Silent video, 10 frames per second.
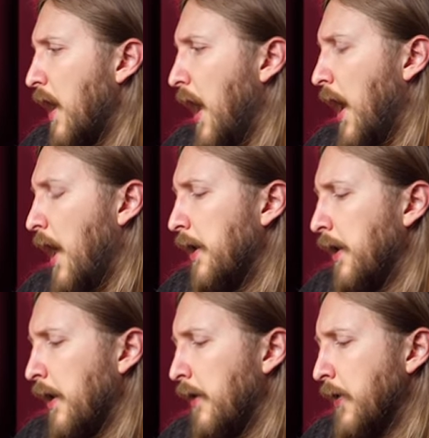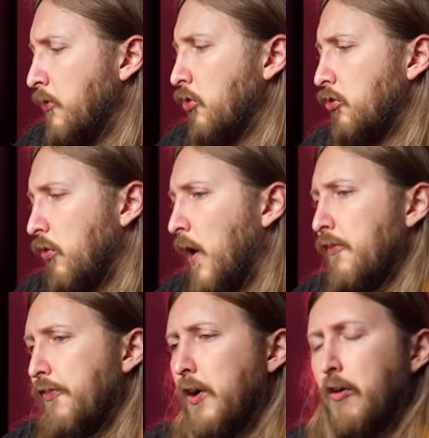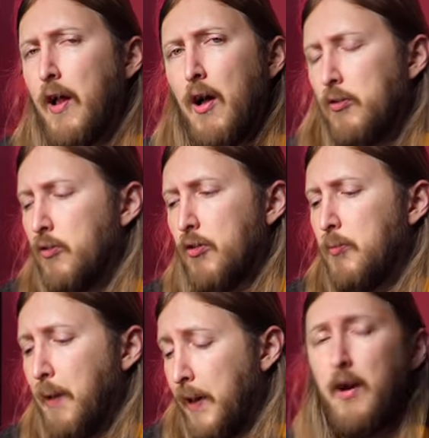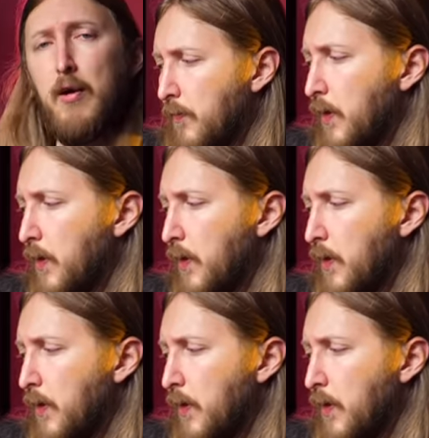and then just try and figure it out by ear.